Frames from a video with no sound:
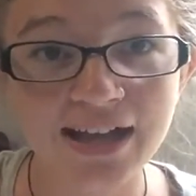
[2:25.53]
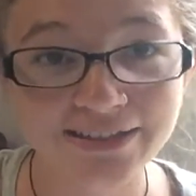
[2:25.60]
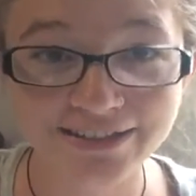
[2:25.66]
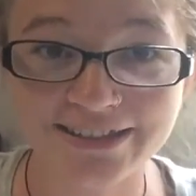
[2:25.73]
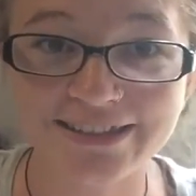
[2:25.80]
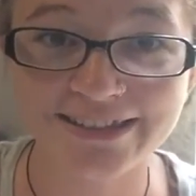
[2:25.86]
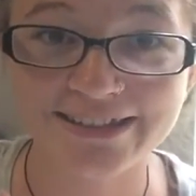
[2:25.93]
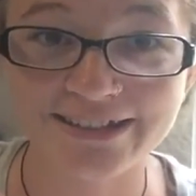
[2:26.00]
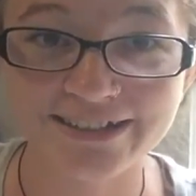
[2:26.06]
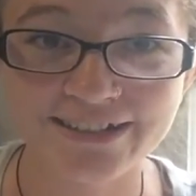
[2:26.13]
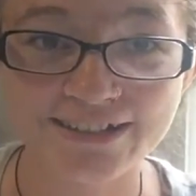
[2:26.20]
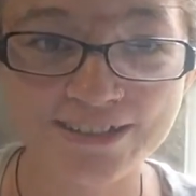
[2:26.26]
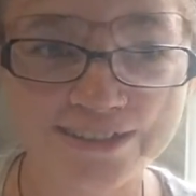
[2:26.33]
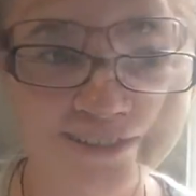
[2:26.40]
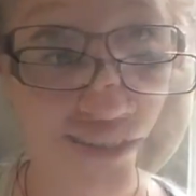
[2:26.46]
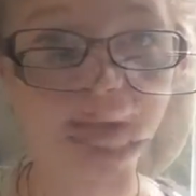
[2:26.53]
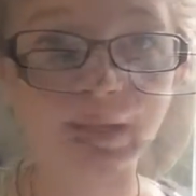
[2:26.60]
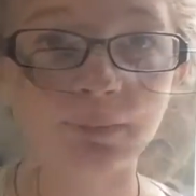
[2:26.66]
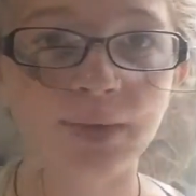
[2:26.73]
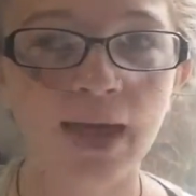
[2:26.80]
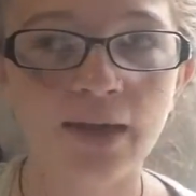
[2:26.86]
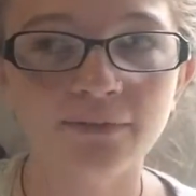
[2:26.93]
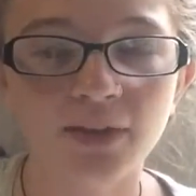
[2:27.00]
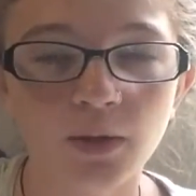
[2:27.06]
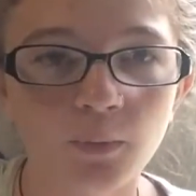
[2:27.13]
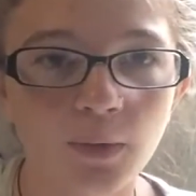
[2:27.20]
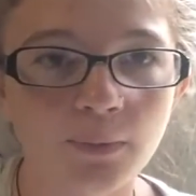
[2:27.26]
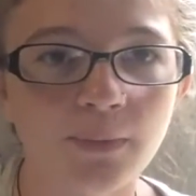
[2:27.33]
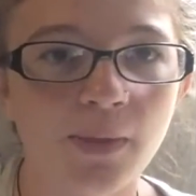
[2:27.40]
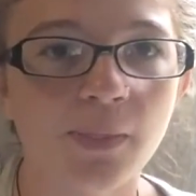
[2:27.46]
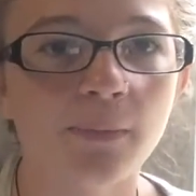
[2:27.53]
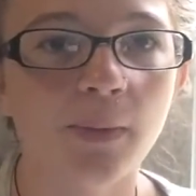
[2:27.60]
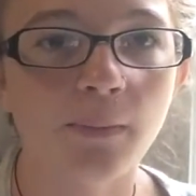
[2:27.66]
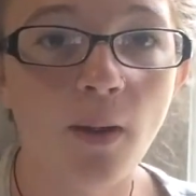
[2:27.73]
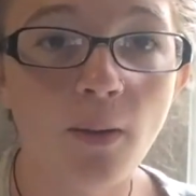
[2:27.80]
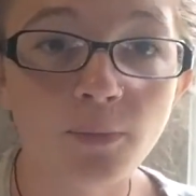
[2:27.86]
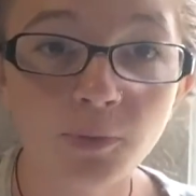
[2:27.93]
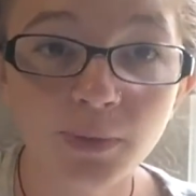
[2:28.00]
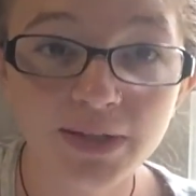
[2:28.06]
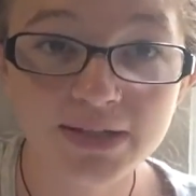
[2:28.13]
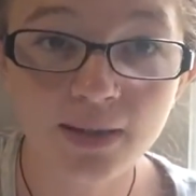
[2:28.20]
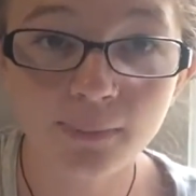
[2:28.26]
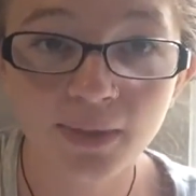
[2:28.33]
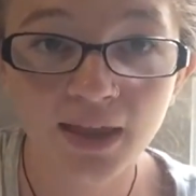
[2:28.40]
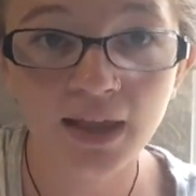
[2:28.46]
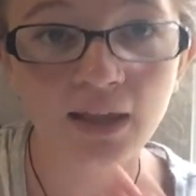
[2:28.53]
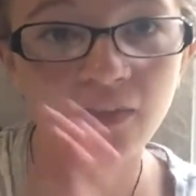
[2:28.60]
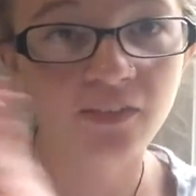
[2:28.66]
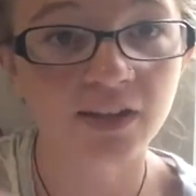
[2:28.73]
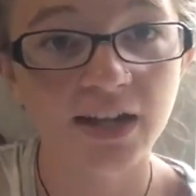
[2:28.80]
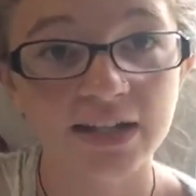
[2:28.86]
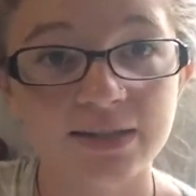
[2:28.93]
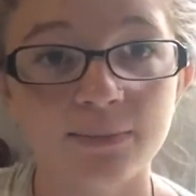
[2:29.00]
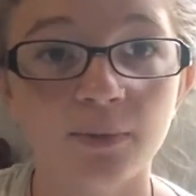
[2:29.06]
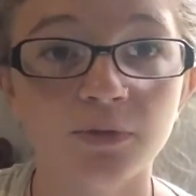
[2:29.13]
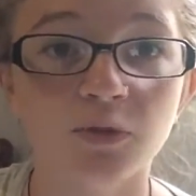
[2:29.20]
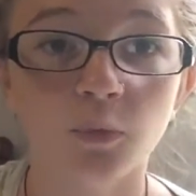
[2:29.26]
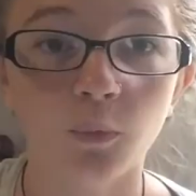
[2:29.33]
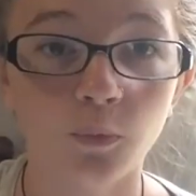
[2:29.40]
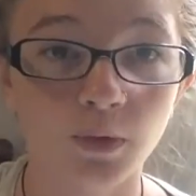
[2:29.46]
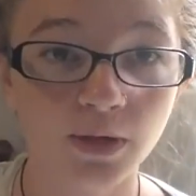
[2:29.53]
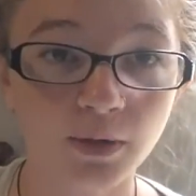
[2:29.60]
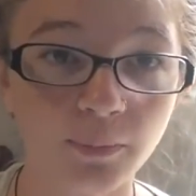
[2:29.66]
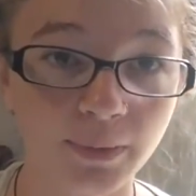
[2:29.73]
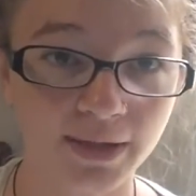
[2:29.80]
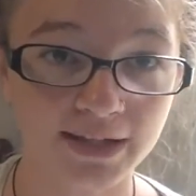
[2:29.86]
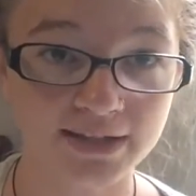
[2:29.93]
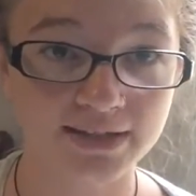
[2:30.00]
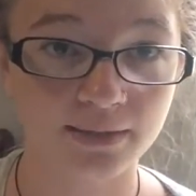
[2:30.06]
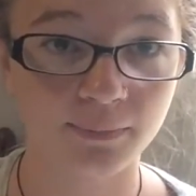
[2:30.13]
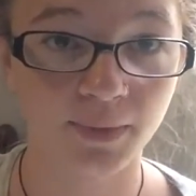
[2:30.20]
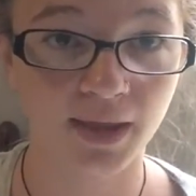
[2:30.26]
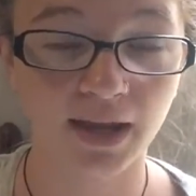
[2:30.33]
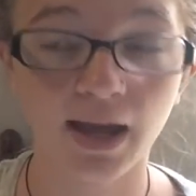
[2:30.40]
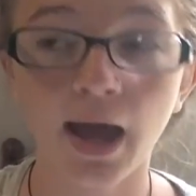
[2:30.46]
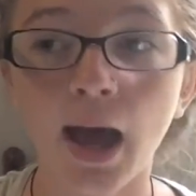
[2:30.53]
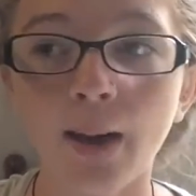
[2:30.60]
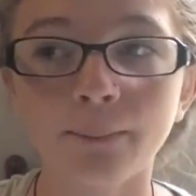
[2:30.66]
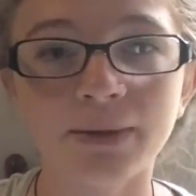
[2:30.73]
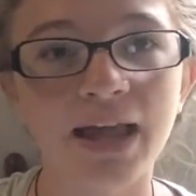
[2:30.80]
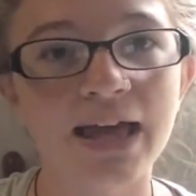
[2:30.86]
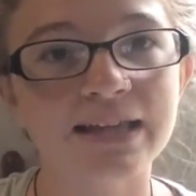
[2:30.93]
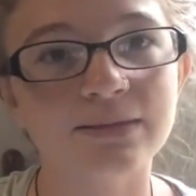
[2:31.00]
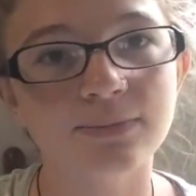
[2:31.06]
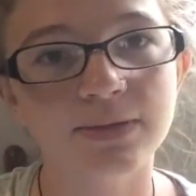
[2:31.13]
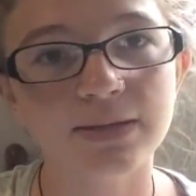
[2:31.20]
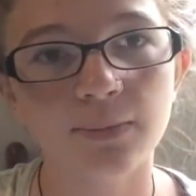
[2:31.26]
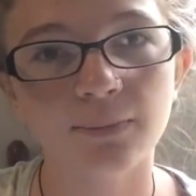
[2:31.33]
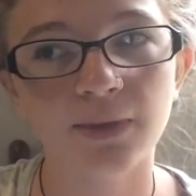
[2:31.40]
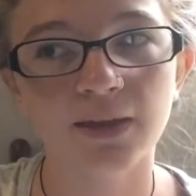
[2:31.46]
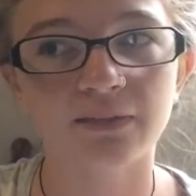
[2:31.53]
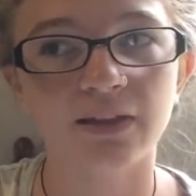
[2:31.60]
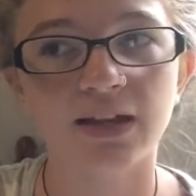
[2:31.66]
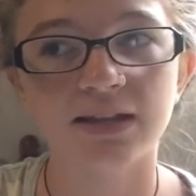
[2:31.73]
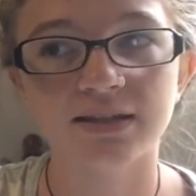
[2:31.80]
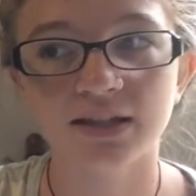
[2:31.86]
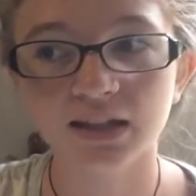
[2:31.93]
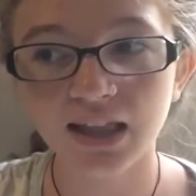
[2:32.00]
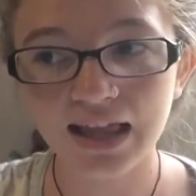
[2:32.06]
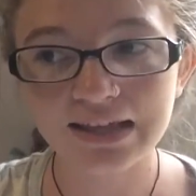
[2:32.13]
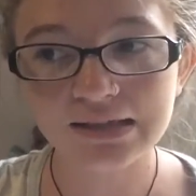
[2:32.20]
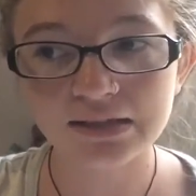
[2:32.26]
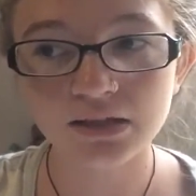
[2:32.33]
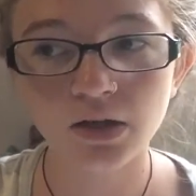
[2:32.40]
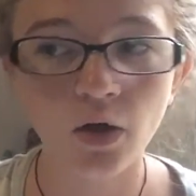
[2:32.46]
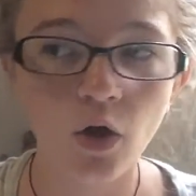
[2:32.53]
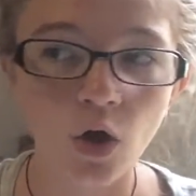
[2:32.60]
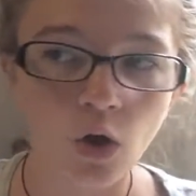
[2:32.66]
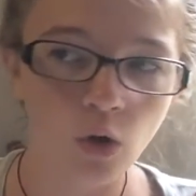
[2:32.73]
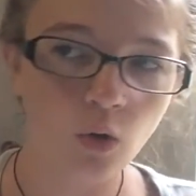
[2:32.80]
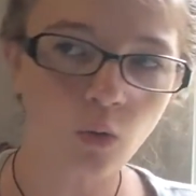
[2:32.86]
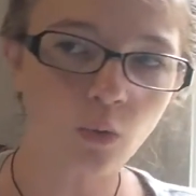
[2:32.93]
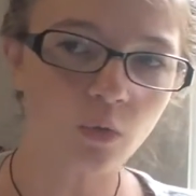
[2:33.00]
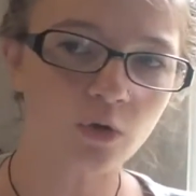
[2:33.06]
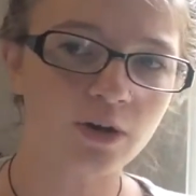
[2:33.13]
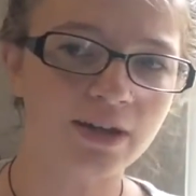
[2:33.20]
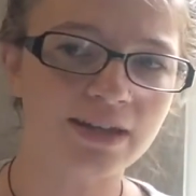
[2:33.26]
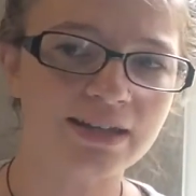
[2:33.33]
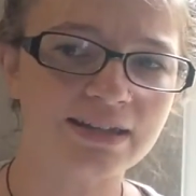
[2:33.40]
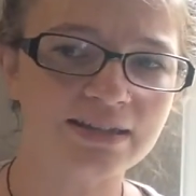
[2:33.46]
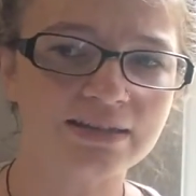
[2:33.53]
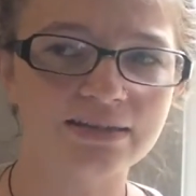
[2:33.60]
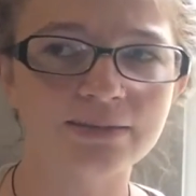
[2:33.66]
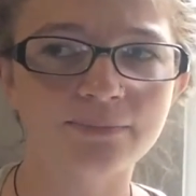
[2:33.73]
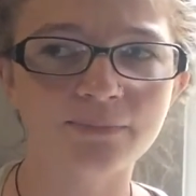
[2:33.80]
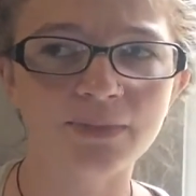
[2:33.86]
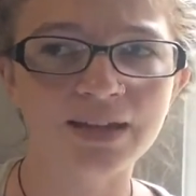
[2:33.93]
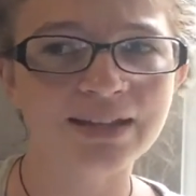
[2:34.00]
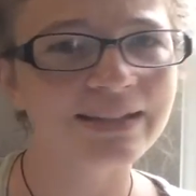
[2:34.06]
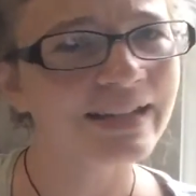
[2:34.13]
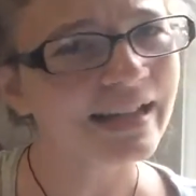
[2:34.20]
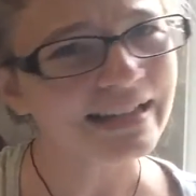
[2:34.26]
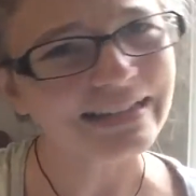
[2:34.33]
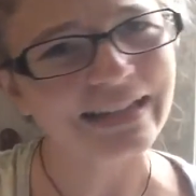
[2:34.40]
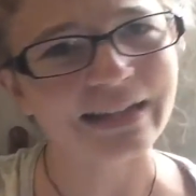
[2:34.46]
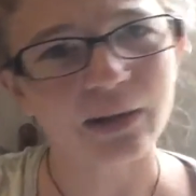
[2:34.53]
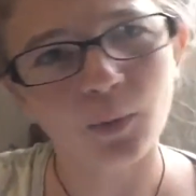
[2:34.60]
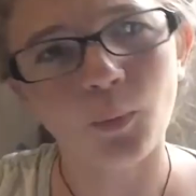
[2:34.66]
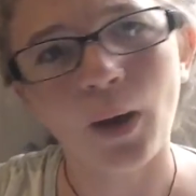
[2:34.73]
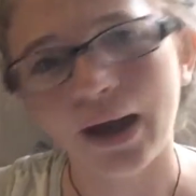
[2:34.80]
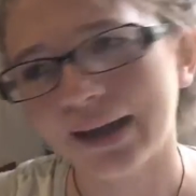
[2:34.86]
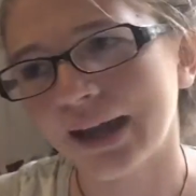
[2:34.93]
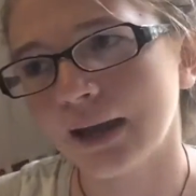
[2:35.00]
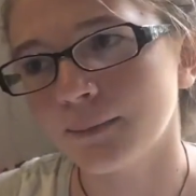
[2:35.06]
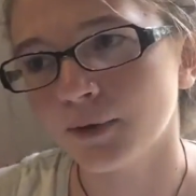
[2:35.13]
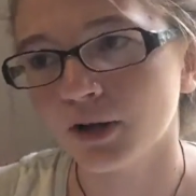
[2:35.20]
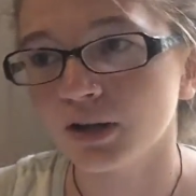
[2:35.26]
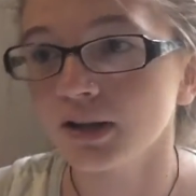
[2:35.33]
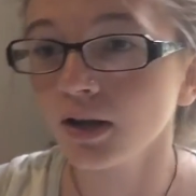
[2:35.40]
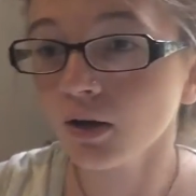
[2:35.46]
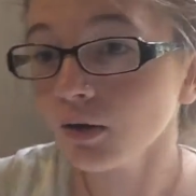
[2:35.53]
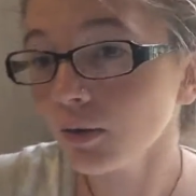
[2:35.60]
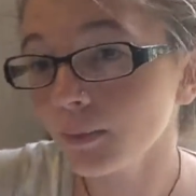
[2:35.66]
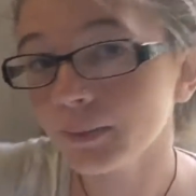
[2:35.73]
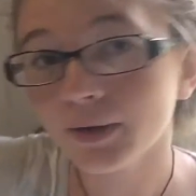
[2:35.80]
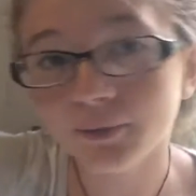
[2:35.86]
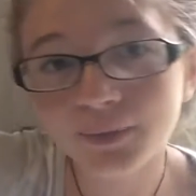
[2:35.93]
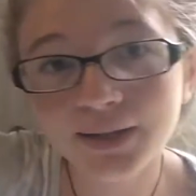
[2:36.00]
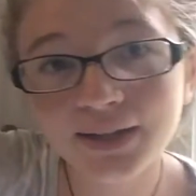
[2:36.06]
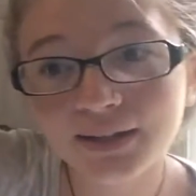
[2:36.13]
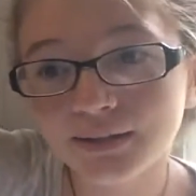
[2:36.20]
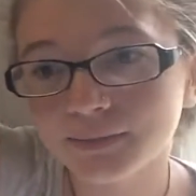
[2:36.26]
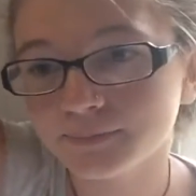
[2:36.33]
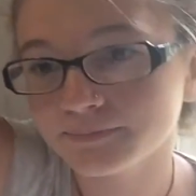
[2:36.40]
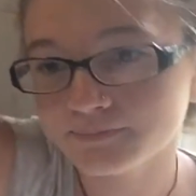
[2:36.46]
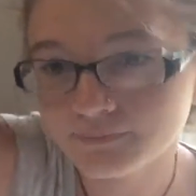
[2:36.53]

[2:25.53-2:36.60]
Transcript: So let's get started. Usually for reading, we have like 1 month my mom will pick something, the next month we'll pick something, but it has to be something that is a classic or is not like a YA book, like, oh, I'm going to read